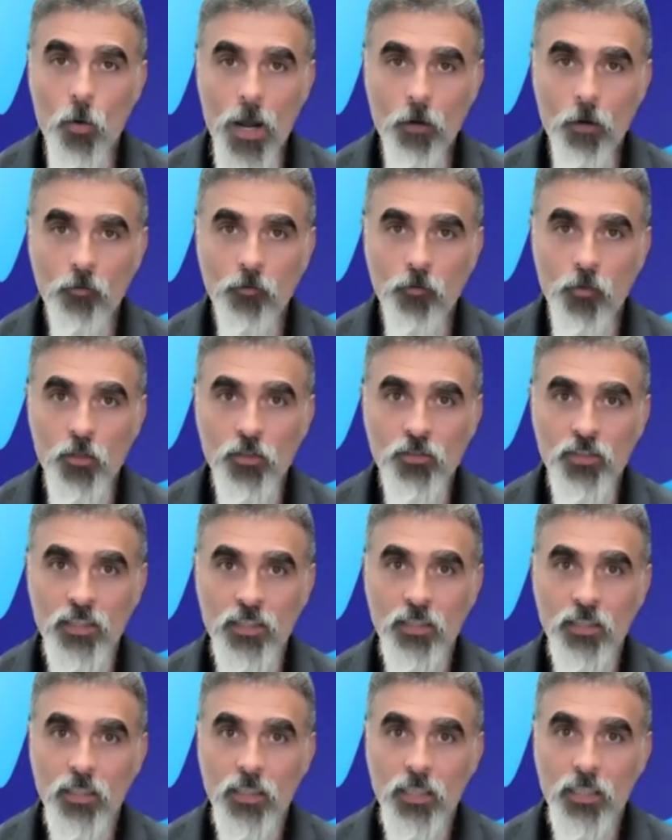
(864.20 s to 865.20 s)
Go out
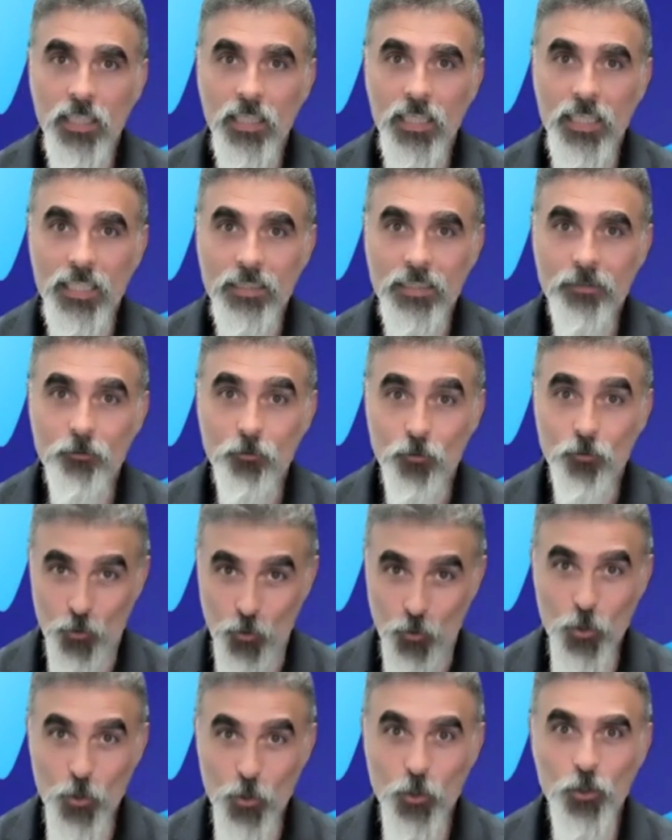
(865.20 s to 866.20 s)
first and
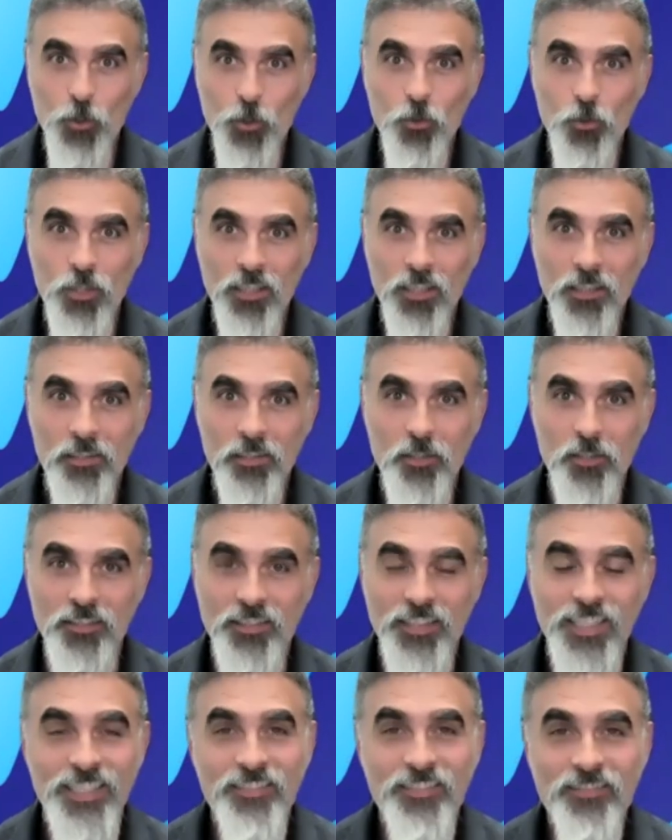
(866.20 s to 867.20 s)
do your due
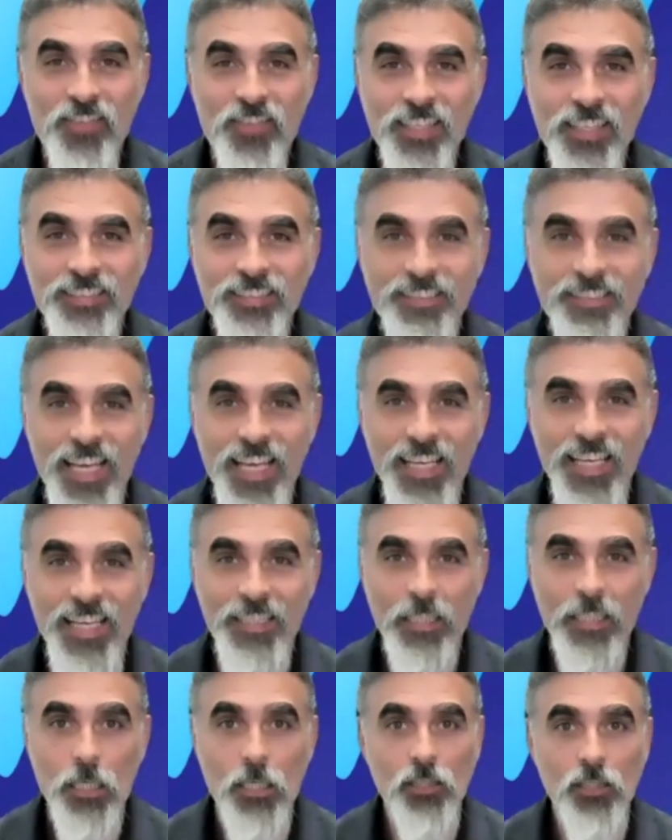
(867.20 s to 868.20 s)
diligence,
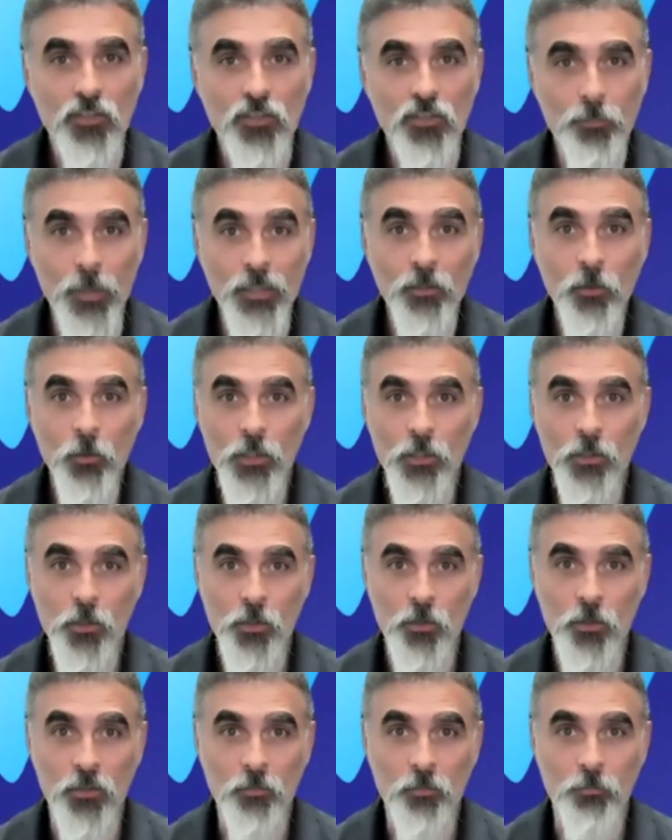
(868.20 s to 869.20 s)
investigate, speak to
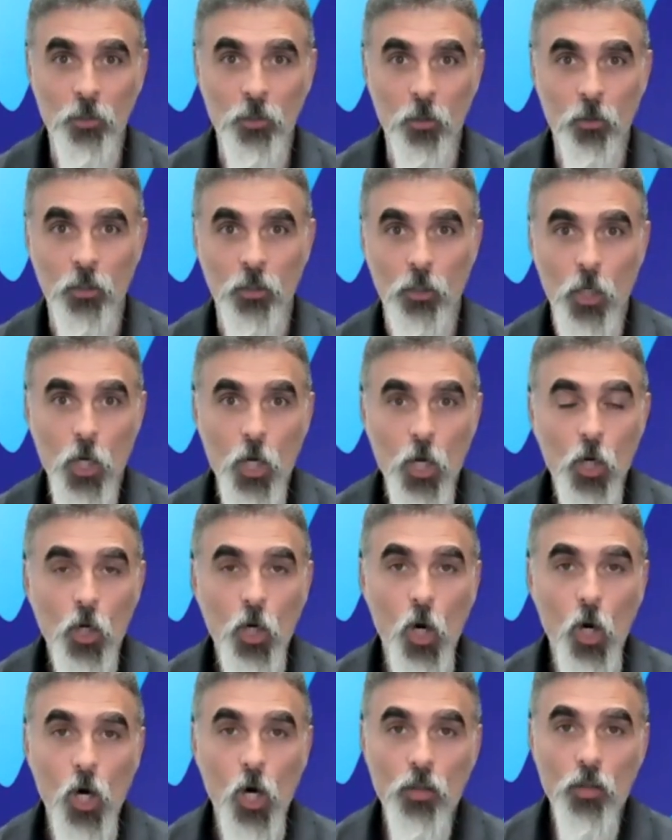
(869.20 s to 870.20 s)
an insurance broker,
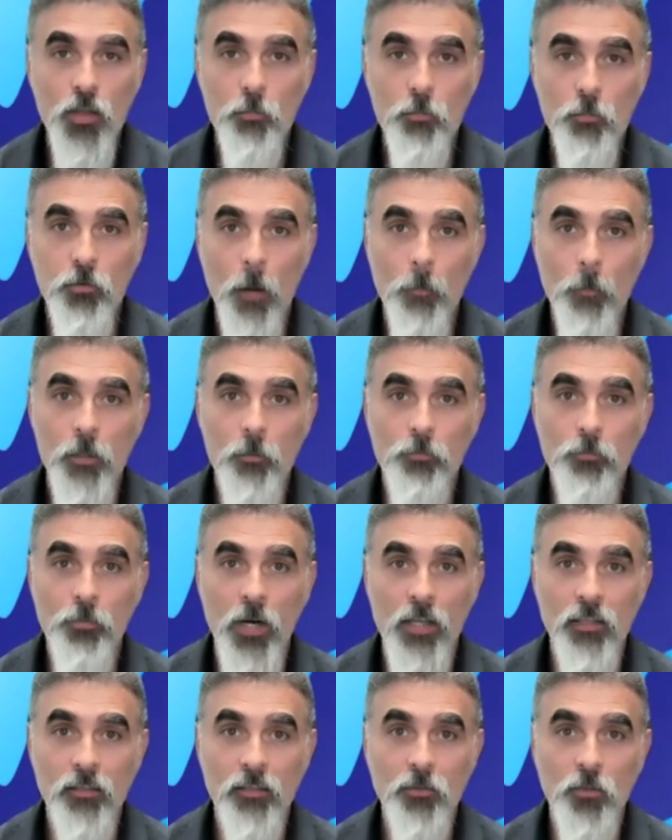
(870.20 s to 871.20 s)
call the
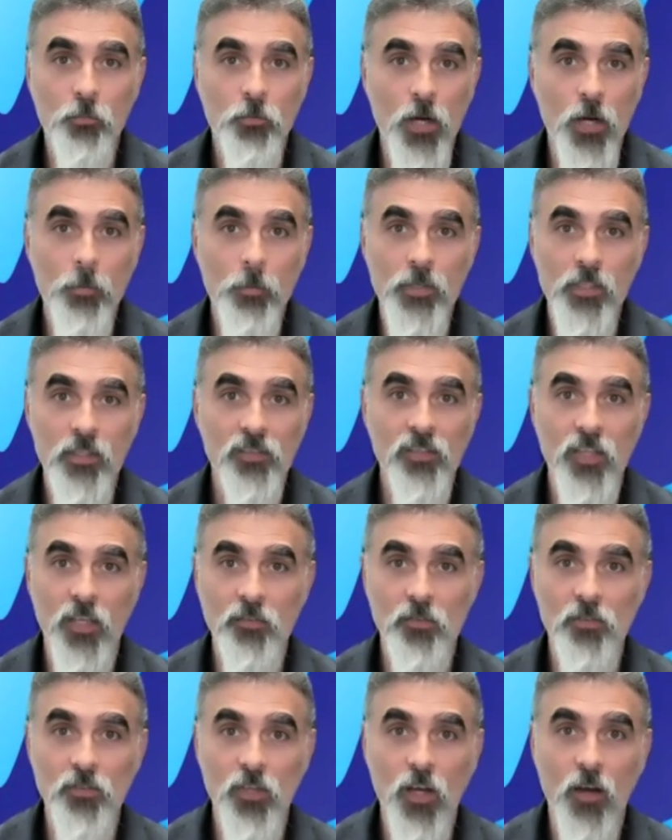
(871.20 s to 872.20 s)
property appraiser or property
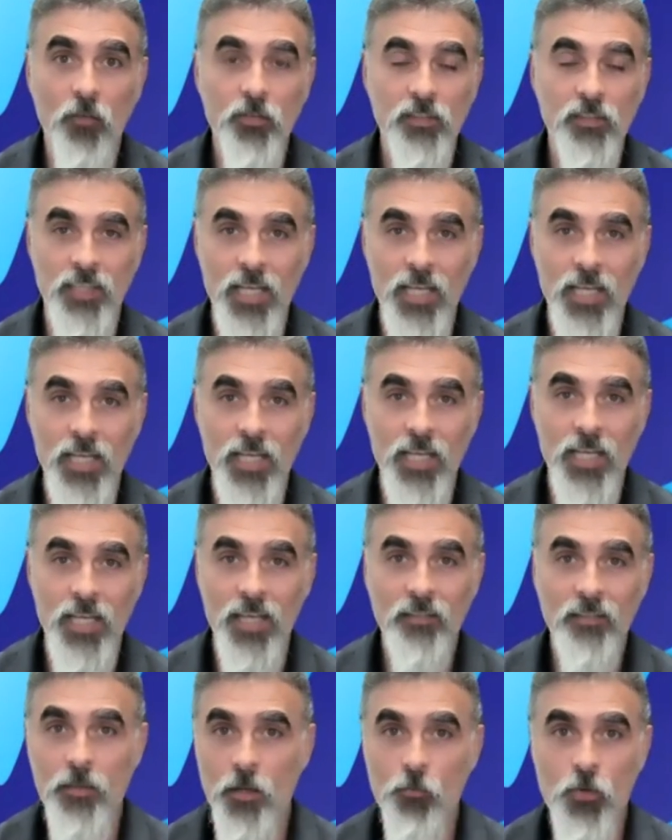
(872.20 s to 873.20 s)
assessor's office and
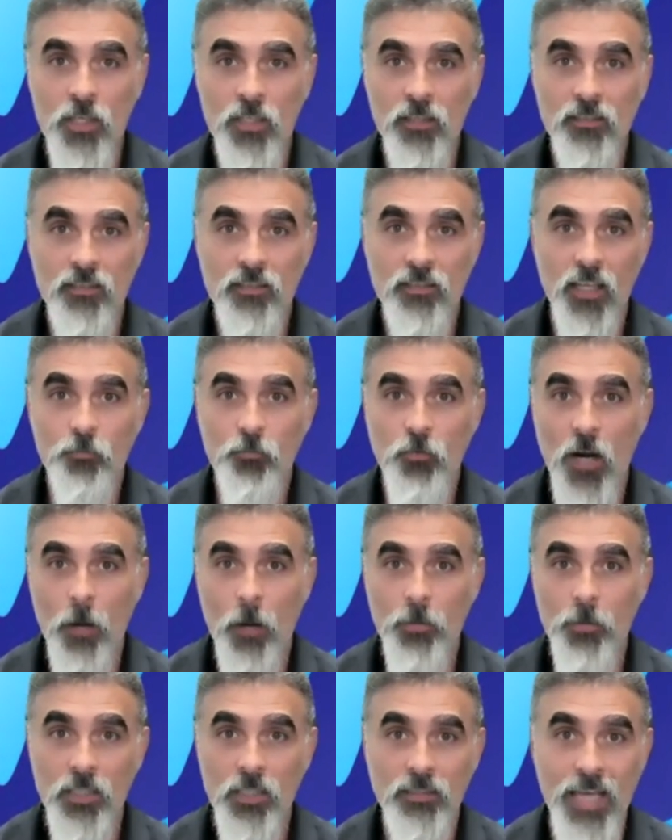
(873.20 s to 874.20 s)
ask them how they
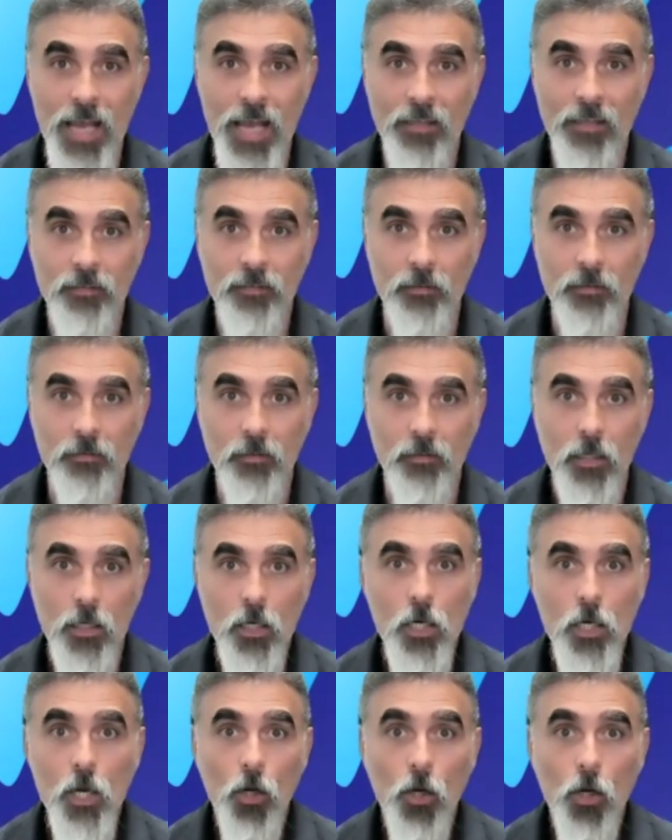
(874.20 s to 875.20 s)
reassess property taxes.
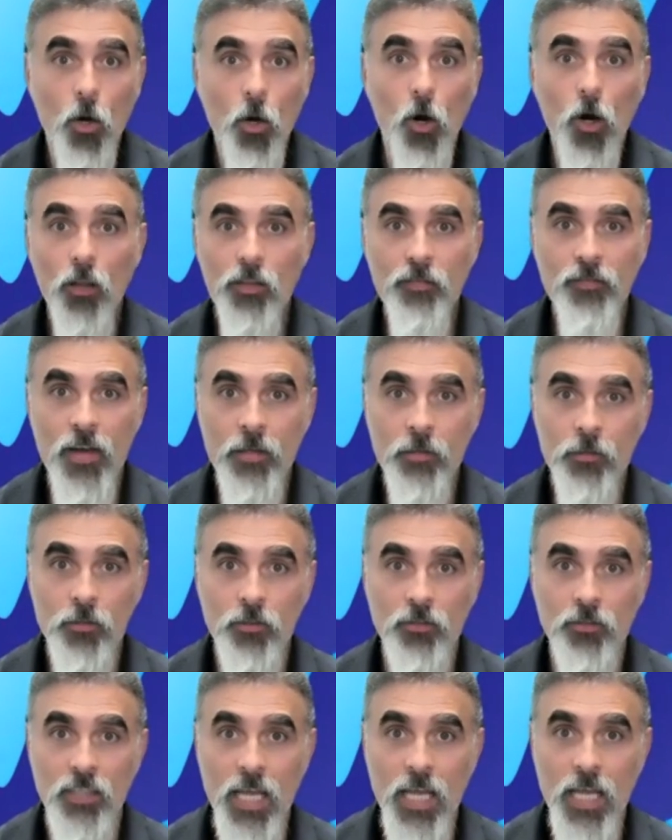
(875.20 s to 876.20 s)
Call the
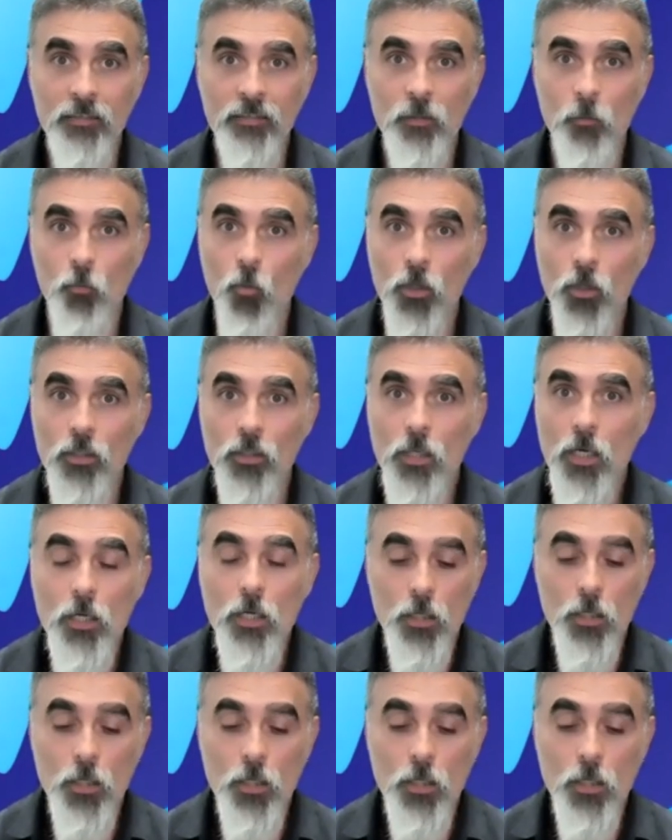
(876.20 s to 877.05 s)
vendors and ask them